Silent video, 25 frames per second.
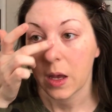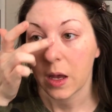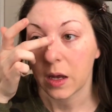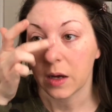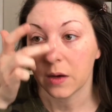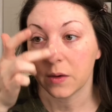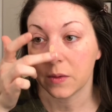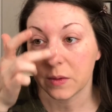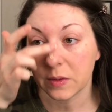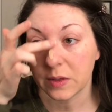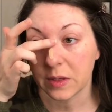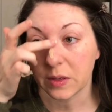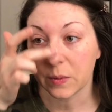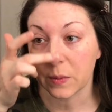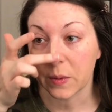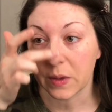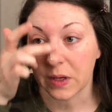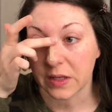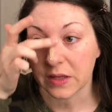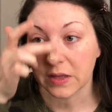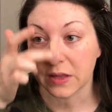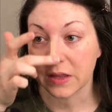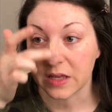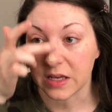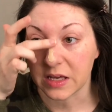I really
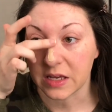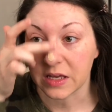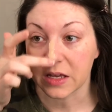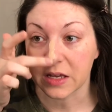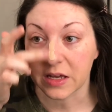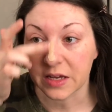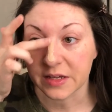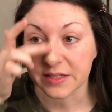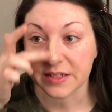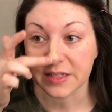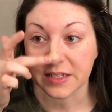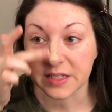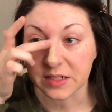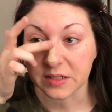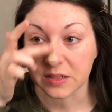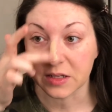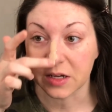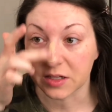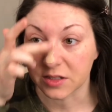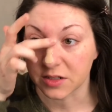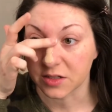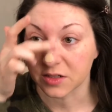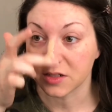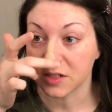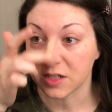want the Estee
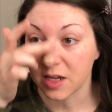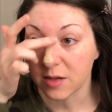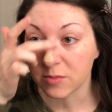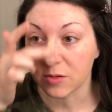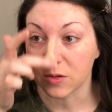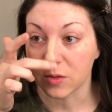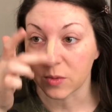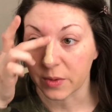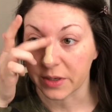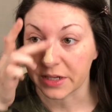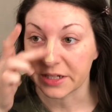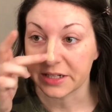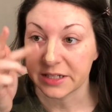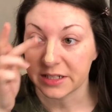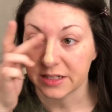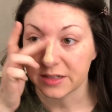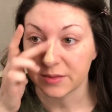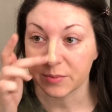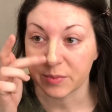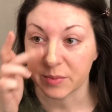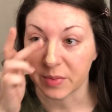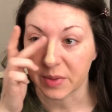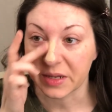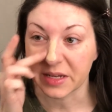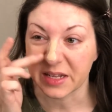Lauder Double Wear,
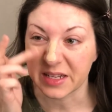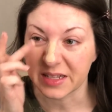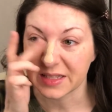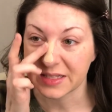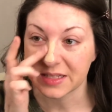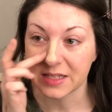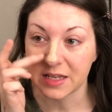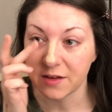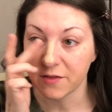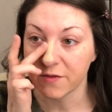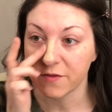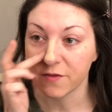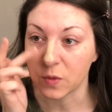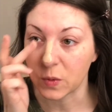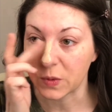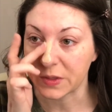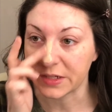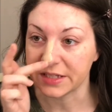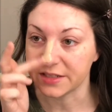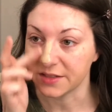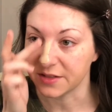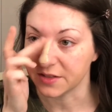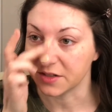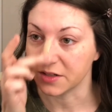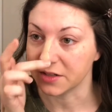but it's like
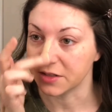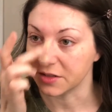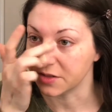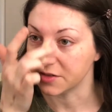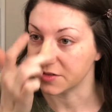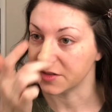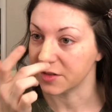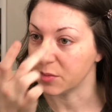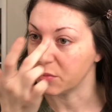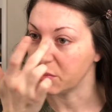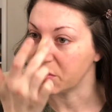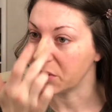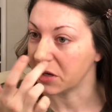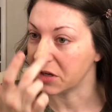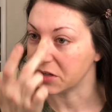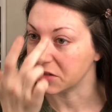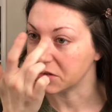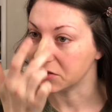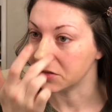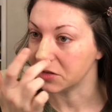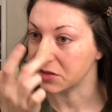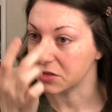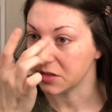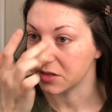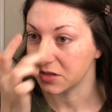$40 a
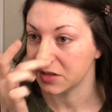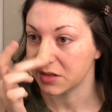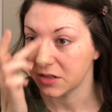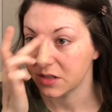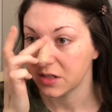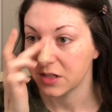bottle.